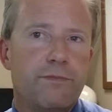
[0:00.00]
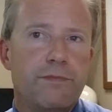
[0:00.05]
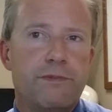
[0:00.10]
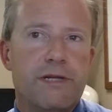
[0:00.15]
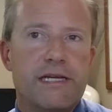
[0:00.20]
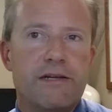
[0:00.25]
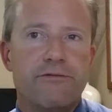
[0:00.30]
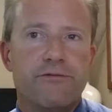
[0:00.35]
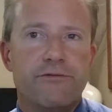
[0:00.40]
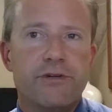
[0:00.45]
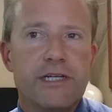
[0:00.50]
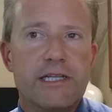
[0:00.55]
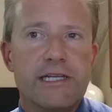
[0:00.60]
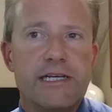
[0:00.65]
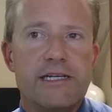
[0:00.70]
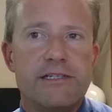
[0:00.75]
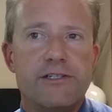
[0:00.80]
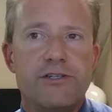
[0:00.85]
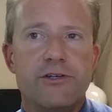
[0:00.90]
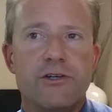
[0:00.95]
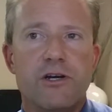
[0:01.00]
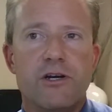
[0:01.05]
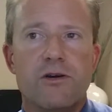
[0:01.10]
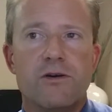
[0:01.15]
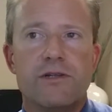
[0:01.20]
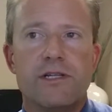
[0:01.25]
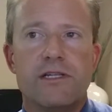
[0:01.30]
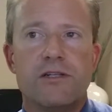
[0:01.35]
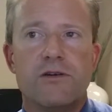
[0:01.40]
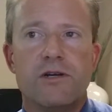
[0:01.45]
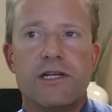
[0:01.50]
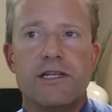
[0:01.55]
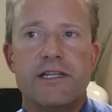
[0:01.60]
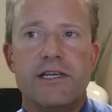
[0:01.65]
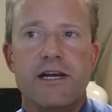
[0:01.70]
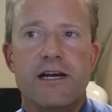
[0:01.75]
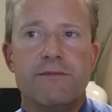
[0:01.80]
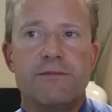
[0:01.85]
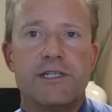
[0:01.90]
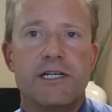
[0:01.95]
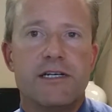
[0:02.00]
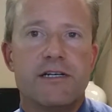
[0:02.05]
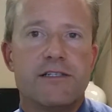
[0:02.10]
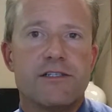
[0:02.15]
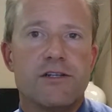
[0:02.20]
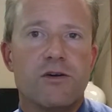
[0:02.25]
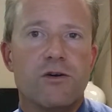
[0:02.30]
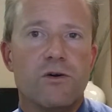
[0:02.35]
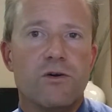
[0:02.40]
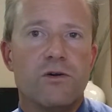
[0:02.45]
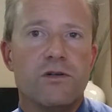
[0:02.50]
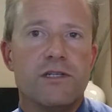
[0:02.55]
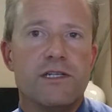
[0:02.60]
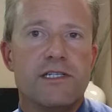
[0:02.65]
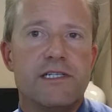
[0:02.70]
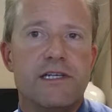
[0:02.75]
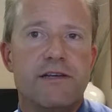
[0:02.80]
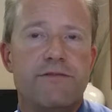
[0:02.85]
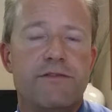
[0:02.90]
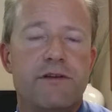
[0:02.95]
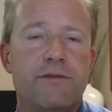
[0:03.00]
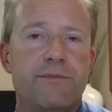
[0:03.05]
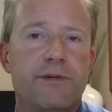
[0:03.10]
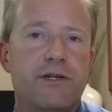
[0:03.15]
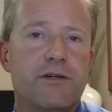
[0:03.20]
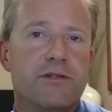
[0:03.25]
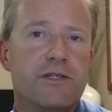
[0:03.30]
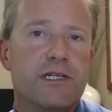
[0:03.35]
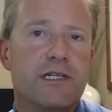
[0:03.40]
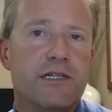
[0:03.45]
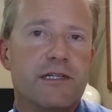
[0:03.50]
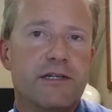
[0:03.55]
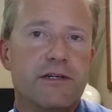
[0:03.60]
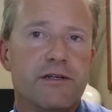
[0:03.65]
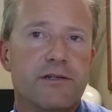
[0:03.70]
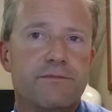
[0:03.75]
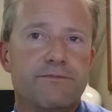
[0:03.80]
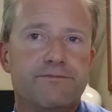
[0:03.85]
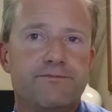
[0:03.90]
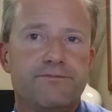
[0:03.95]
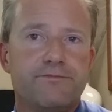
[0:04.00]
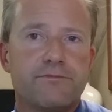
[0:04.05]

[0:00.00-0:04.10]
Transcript: Blink freely as you go and then look at the object as a whole to see if it appears clearer.